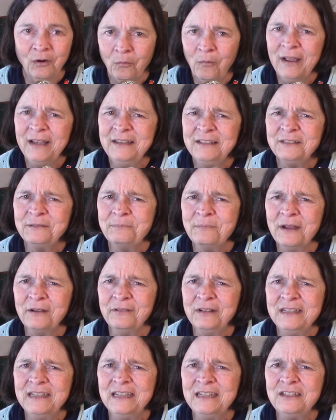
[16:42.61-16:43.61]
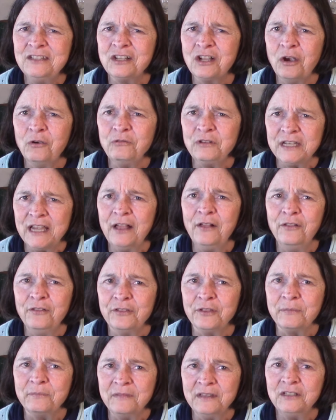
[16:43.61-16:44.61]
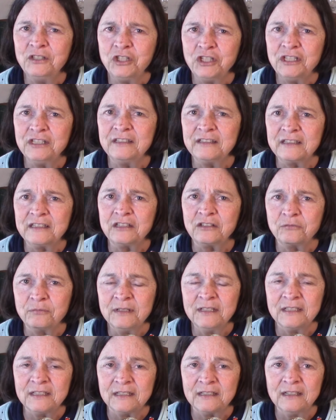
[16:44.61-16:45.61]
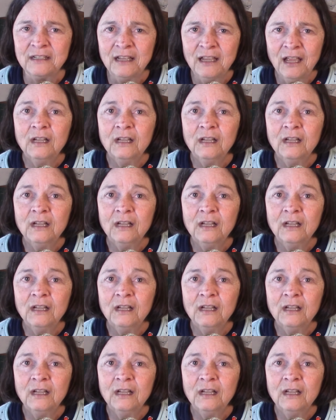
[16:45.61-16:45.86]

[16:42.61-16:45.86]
Why does Mary need to go tell them that Jesus is risen